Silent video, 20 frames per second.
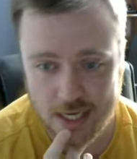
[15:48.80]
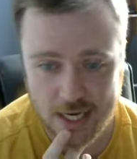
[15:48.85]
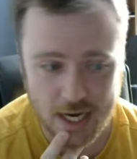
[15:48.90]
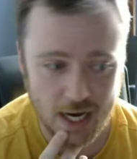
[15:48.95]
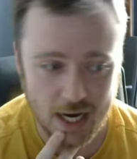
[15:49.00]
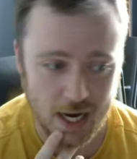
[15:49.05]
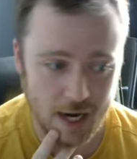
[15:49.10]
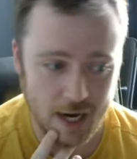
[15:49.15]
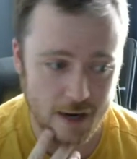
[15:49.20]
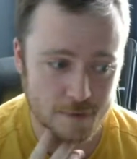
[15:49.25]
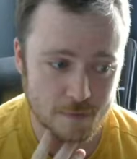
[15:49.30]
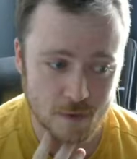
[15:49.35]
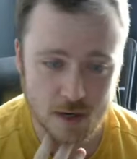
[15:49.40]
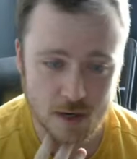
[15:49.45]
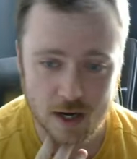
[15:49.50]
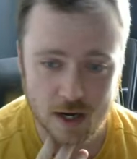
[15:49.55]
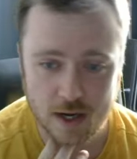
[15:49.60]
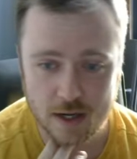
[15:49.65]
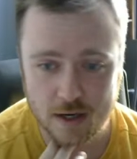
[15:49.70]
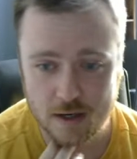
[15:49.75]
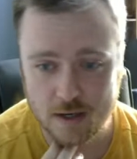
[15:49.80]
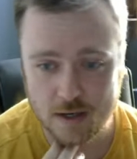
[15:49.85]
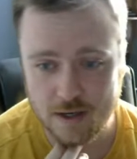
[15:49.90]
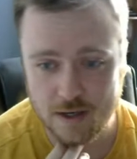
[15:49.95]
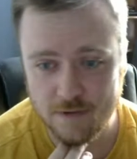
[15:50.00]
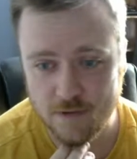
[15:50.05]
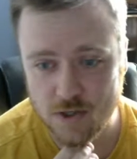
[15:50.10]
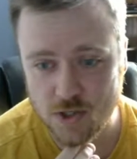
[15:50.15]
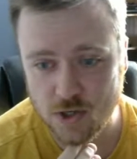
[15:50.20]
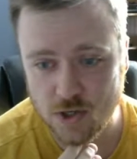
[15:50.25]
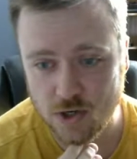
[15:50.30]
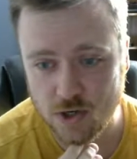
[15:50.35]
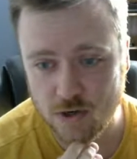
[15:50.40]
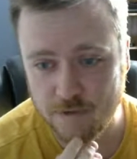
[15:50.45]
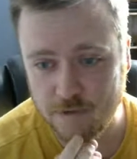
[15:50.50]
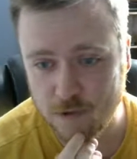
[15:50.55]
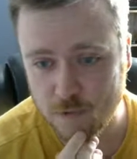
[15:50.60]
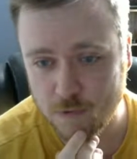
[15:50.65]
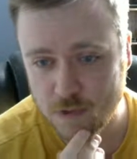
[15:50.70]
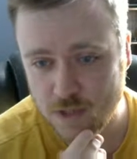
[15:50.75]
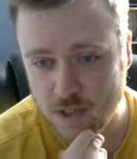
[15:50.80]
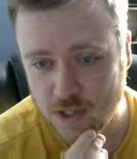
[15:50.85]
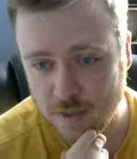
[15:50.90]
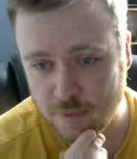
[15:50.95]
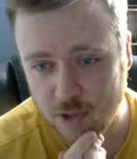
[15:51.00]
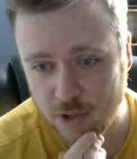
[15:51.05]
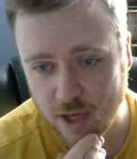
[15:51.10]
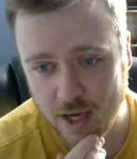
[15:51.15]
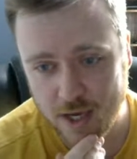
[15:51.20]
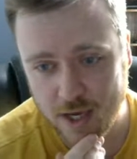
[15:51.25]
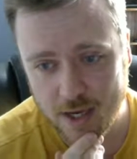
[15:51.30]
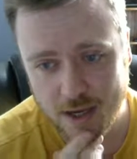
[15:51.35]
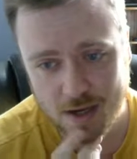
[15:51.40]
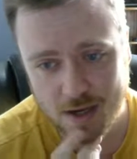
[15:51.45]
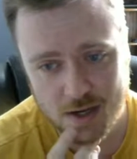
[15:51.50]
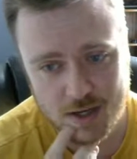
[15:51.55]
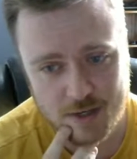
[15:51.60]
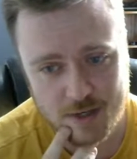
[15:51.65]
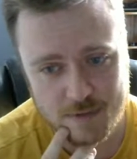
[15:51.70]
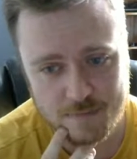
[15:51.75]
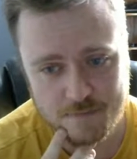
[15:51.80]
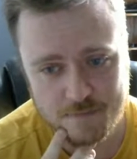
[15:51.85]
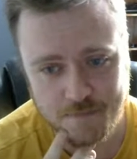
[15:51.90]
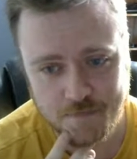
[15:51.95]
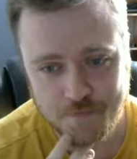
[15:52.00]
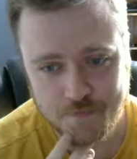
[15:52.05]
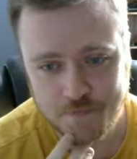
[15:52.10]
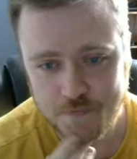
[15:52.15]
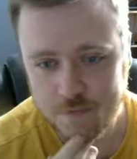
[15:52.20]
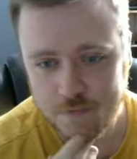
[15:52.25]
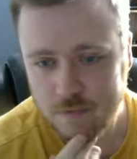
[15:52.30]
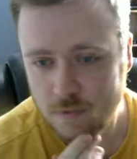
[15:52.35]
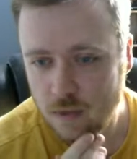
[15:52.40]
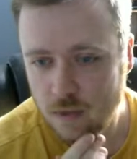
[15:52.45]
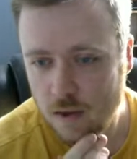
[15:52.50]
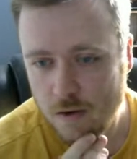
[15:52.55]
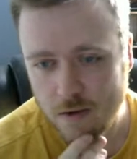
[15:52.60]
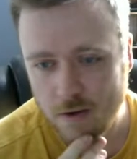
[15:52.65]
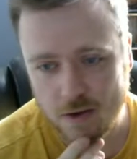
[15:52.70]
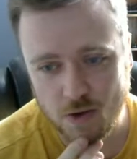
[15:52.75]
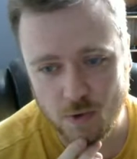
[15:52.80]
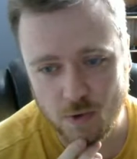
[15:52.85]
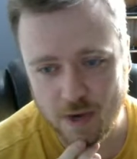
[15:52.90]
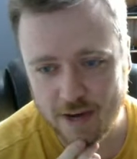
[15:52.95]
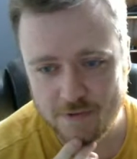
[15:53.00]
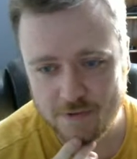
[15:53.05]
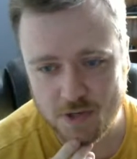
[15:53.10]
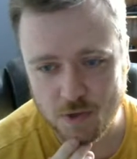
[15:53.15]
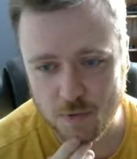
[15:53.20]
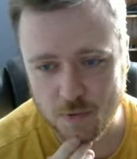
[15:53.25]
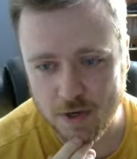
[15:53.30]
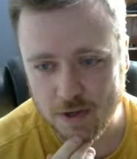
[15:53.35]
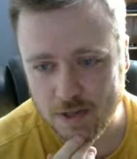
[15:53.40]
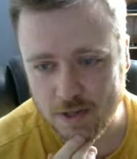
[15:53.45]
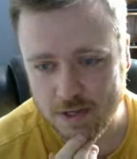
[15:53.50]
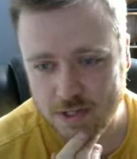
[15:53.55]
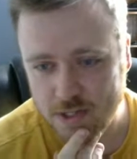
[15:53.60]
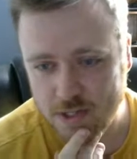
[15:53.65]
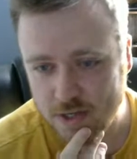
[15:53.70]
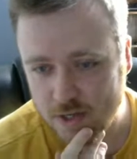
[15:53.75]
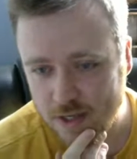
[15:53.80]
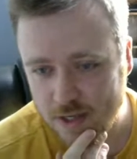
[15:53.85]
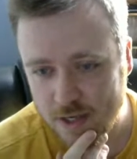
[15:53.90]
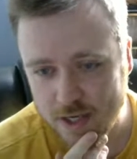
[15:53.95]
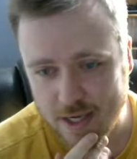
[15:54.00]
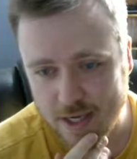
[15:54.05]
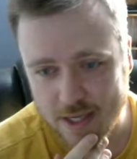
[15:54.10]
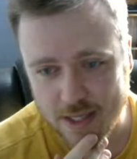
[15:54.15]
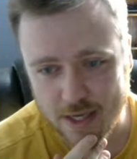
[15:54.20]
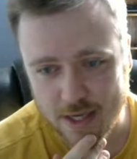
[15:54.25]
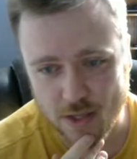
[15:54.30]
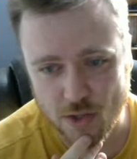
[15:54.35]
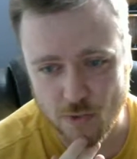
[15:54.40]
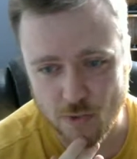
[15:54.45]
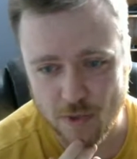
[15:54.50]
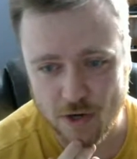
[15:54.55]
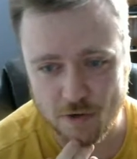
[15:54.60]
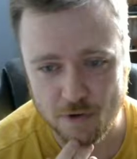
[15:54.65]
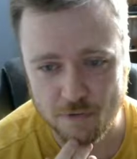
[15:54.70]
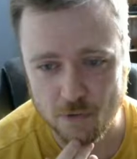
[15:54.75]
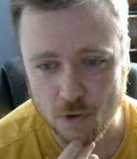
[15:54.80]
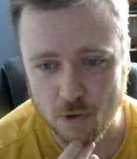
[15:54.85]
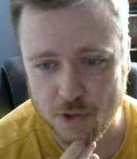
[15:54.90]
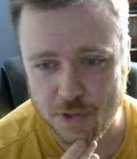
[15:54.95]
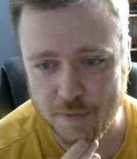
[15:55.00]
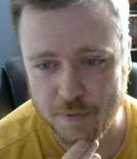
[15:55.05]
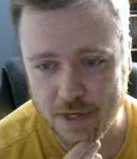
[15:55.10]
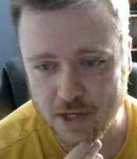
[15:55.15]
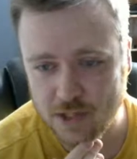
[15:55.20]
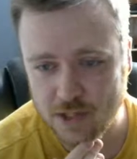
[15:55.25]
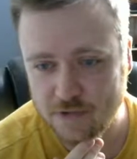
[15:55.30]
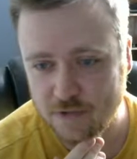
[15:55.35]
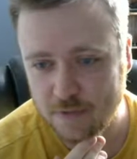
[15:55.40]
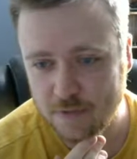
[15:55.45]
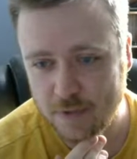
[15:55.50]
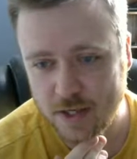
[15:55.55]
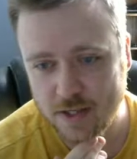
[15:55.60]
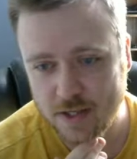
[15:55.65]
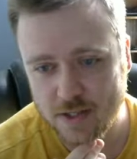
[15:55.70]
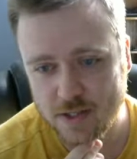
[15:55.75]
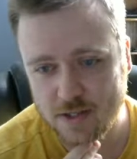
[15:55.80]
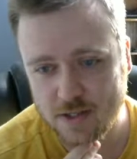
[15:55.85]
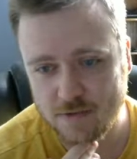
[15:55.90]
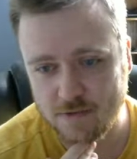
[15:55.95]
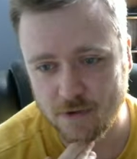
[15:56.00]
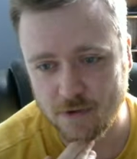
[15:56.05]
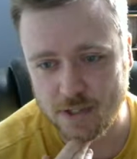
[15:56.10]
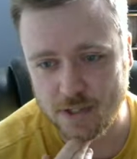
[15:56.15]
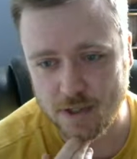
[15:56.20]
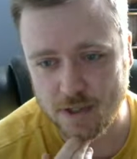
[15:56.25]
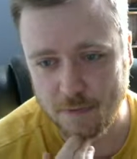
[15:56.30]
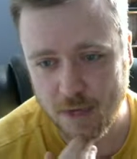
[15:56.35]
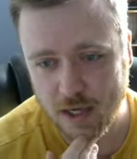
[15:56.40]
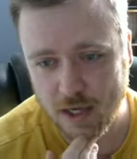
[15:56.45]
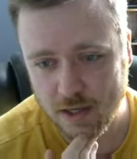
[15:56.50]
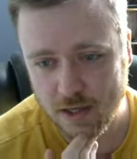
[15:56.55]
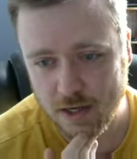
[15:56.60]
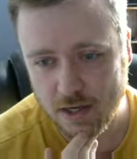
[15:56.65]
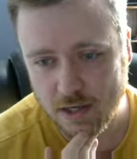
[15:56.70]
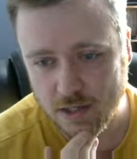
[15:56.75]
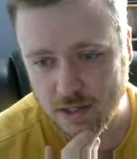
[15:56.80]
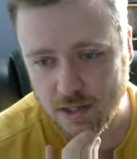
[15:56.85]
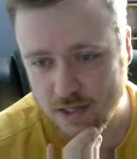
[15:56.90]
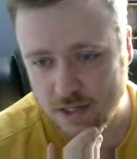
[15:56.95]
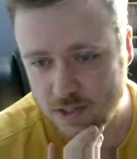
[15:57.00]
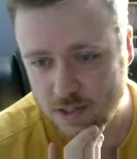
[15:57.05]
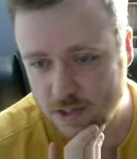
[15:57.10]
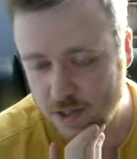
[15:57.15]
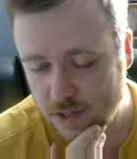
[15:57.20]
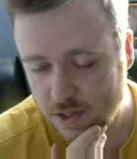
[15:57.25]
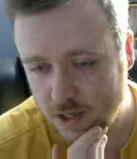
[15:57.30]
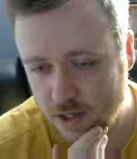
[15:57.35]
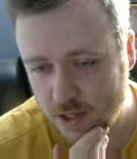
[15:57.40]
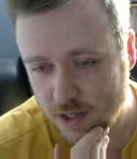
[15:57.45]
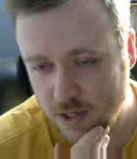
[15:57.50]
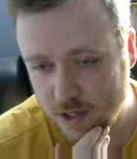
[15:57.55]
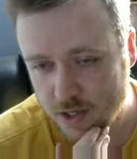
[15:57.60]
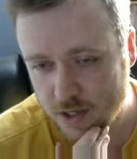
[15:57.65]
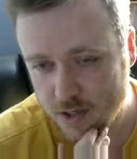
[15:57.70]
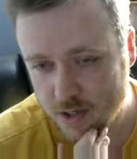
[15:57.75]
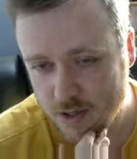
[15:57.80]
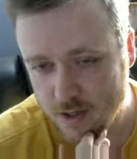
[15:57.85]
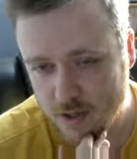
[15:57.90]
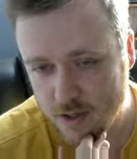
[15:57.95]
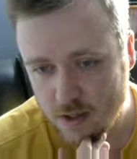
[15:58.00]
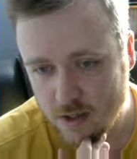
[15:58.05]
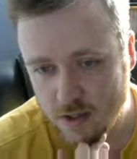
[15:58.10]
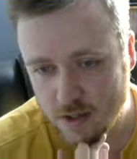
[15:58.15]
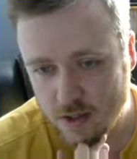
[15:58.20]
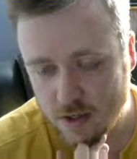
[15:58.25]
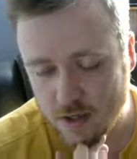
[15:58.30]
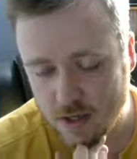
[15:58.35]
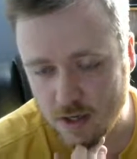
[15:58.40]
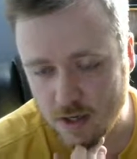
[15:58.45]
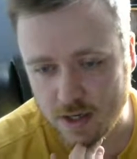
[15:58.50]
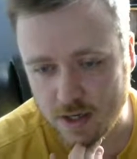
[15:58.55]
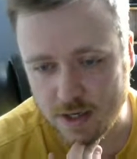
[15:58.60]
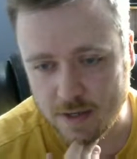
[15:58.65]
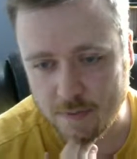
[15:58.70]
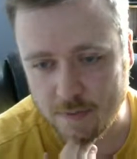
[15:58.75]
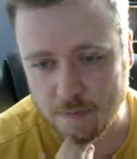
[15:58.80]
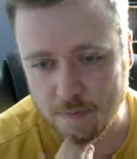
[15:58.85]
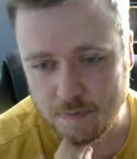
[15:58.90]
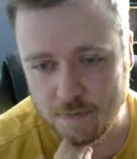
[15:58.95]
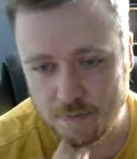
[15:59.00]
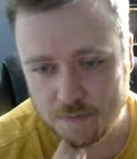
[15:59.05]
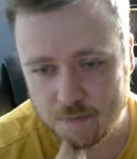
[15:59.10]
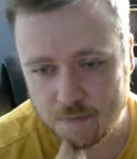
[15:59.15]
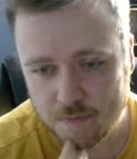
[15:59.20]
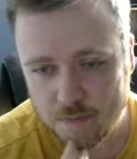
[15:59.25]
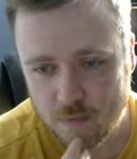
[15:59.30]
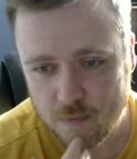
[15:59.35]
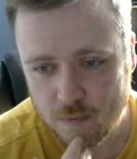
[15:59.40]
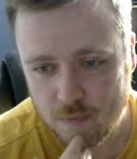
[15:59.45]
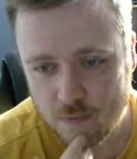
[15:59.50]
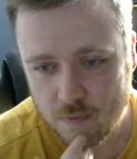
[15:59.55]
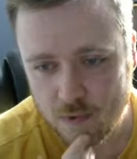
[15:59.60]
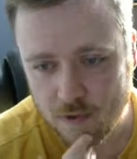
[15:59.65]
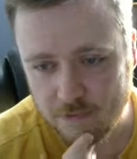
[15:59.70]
I'm not even sure if it would see play. You have to realistically get like 3 or 4 spells from this for it to make any sense, I think. The